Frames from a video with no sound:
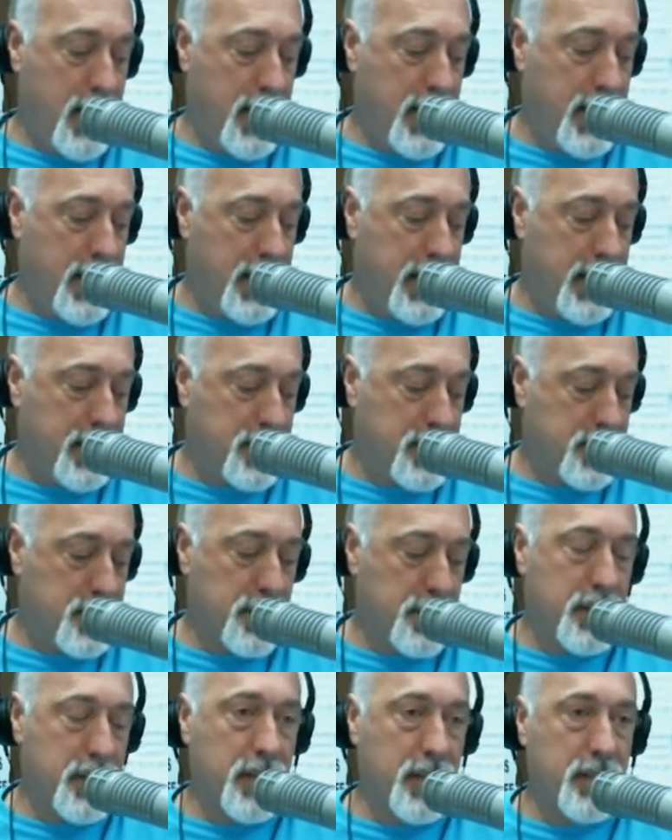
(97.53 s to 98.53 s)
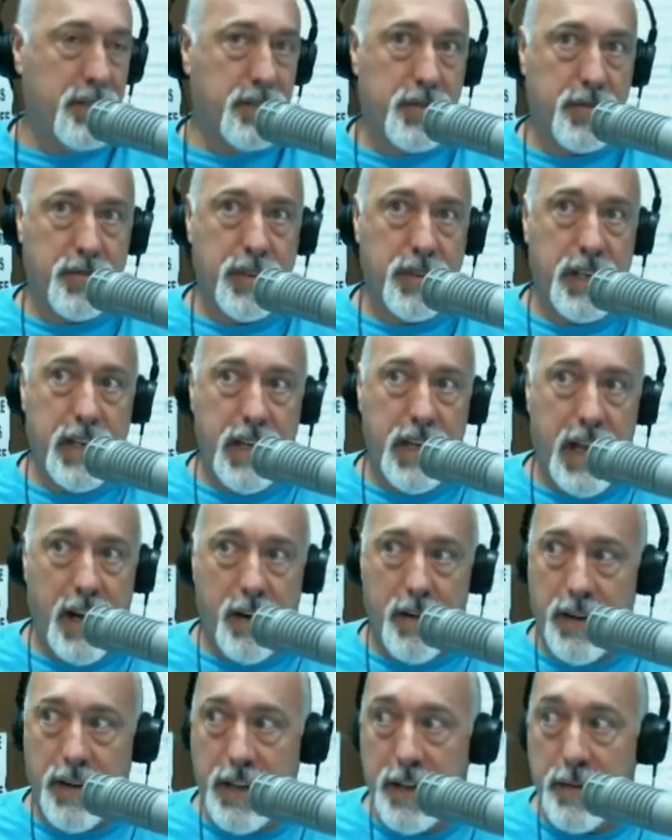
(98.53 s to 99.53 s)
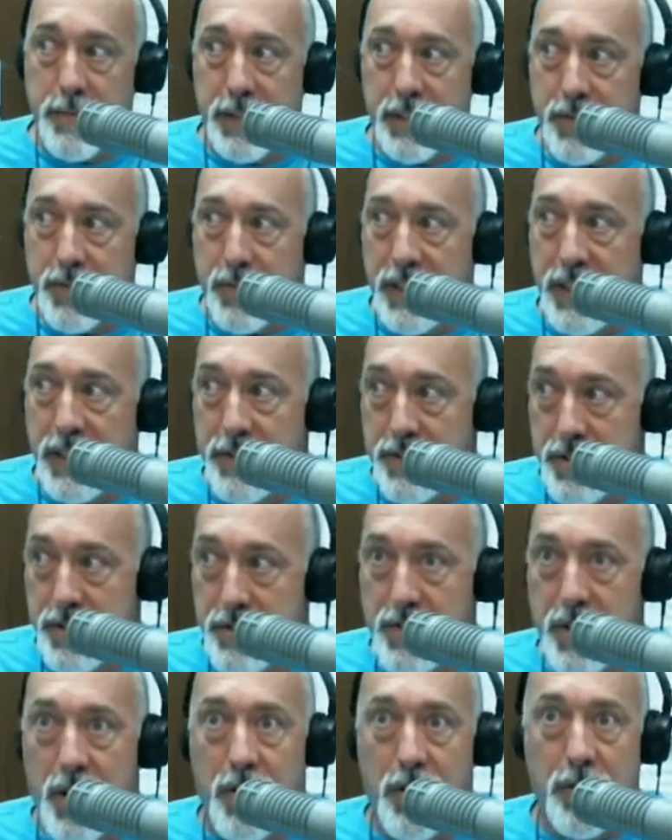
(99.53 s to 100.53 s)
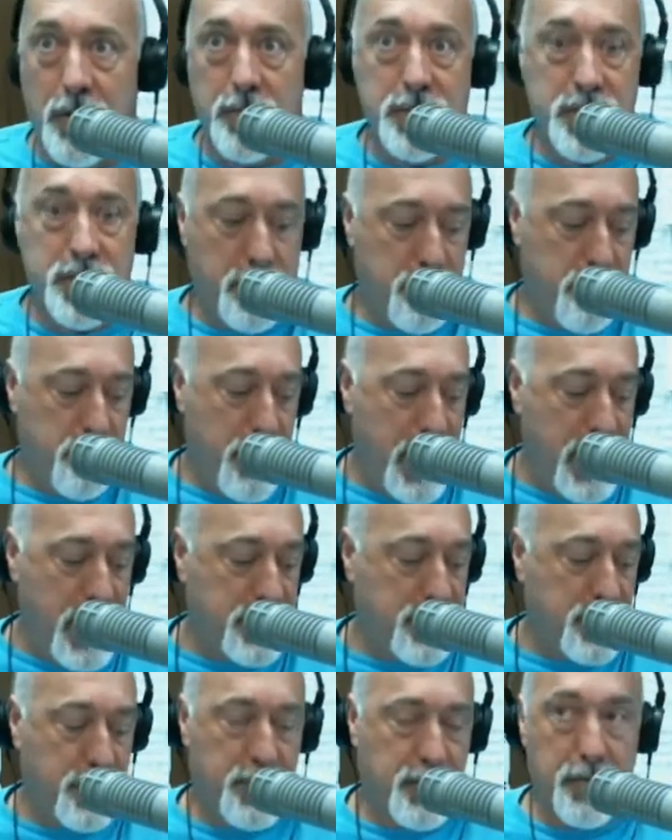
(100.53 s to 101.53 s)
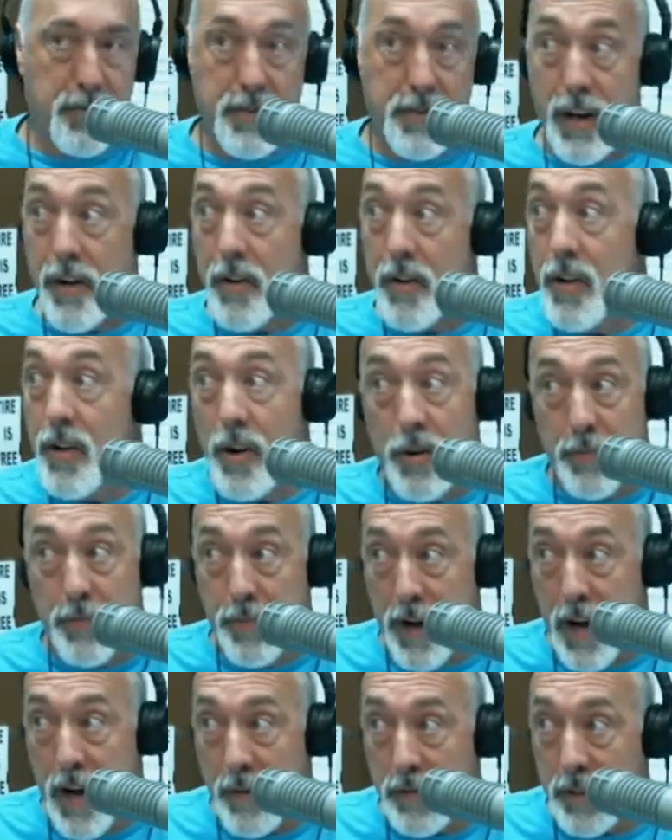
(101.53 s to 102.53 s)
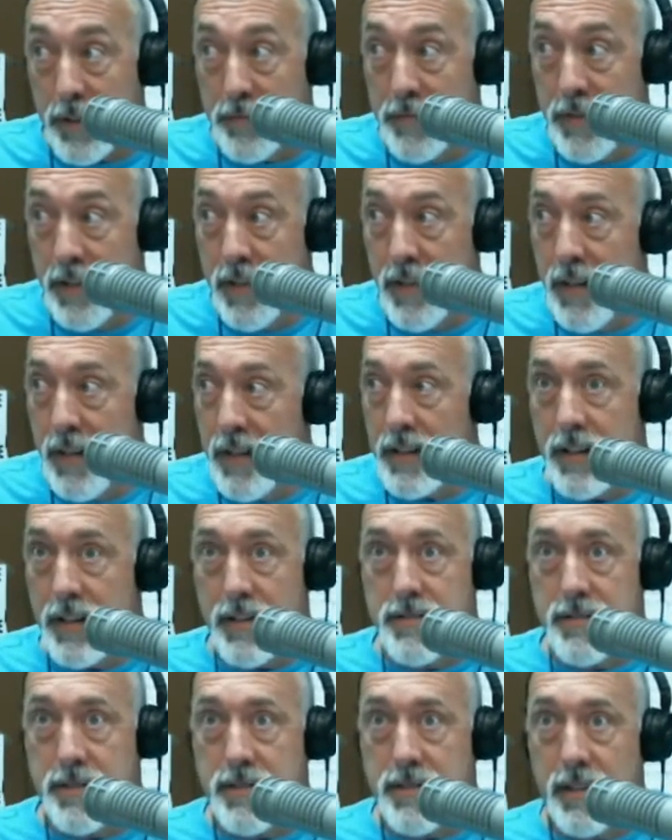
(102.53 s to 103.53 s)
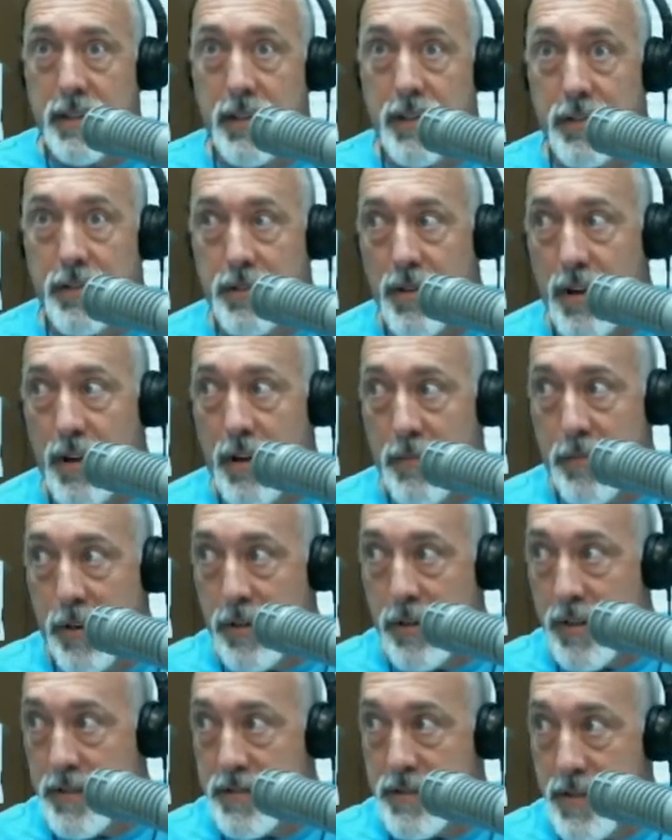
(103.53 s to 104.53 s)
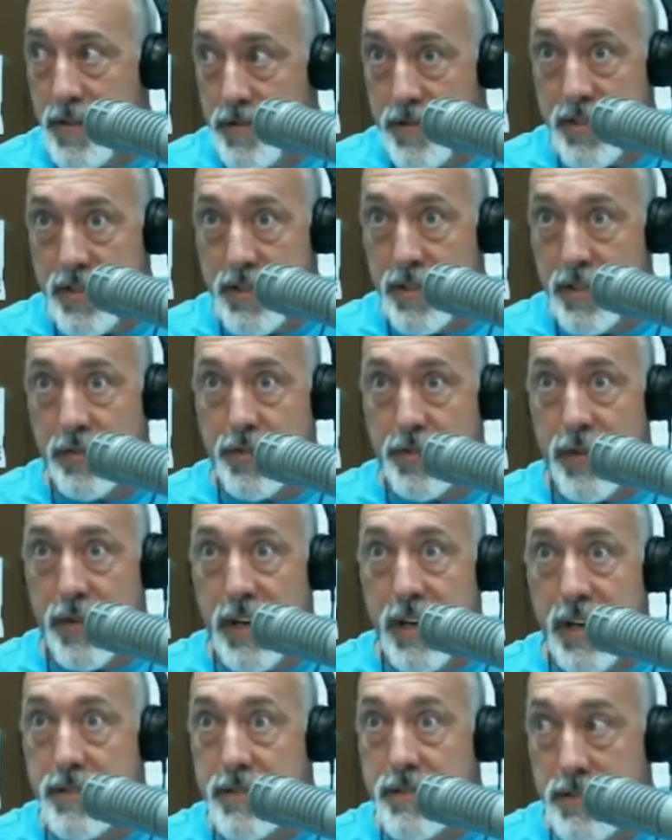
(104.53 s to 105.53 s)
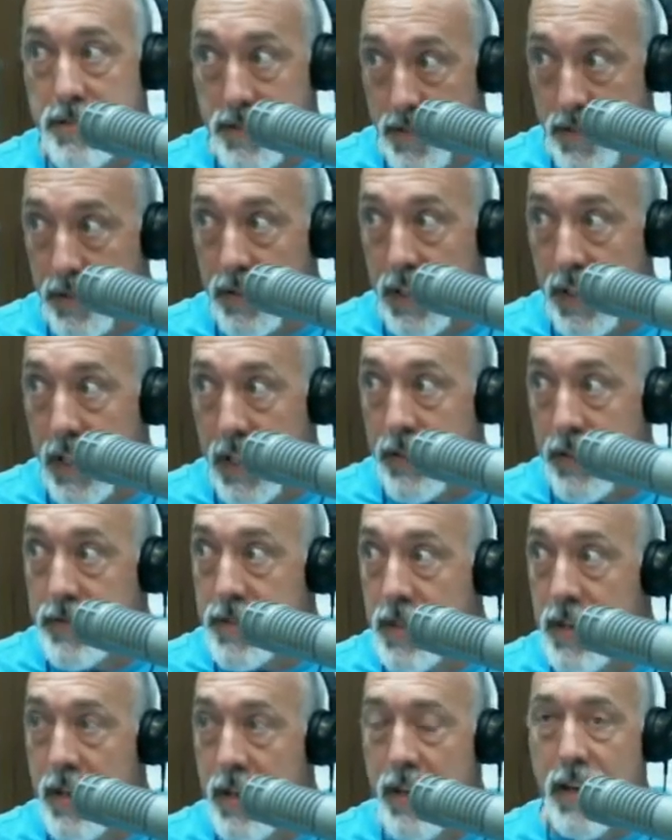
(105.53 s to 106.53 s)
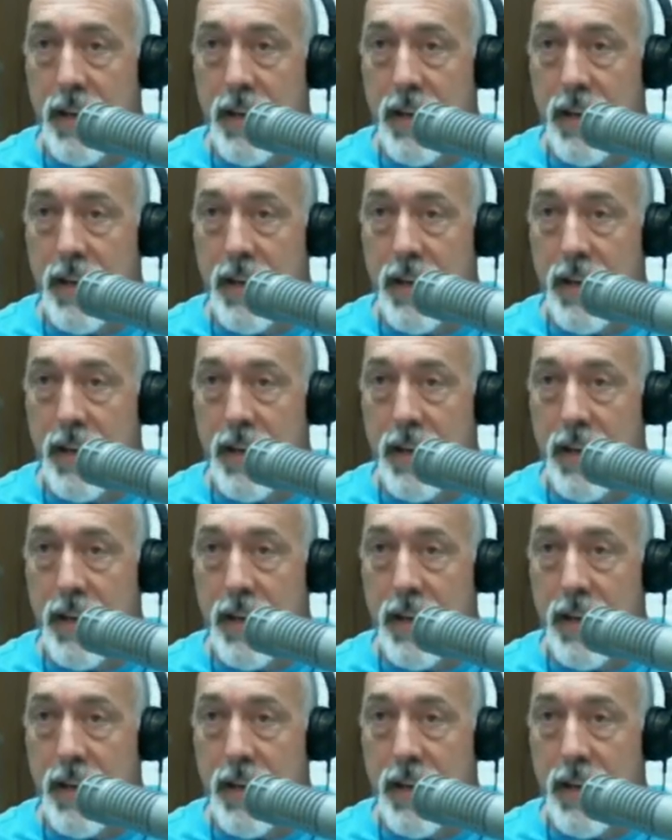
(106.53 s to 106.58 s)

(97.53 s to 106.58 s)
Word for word: He gets to the little tree area between the two homes, makes it through there, no problem, because it's a little calmer, because there's still trees and still leaves.